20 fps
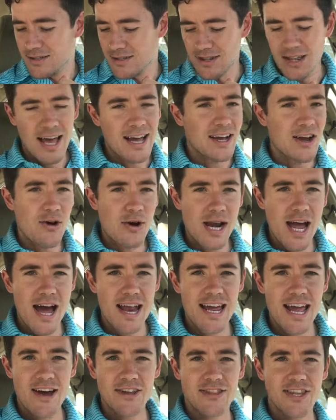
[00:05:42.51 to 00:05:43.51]
a lot going
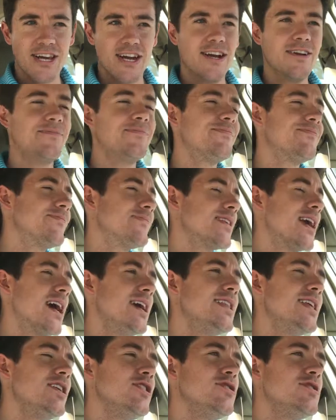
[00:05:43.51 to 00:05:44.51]
on out there.
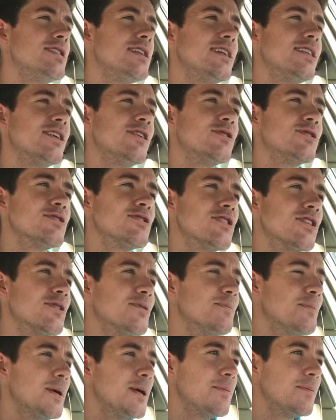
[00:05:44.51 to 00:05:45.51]
And then you see those
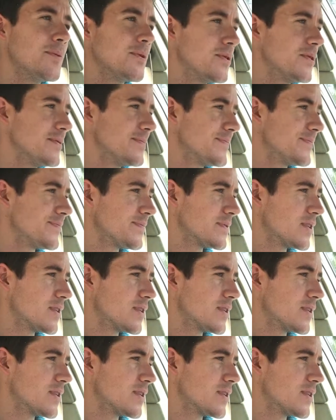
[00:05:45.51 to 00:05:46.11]
certain people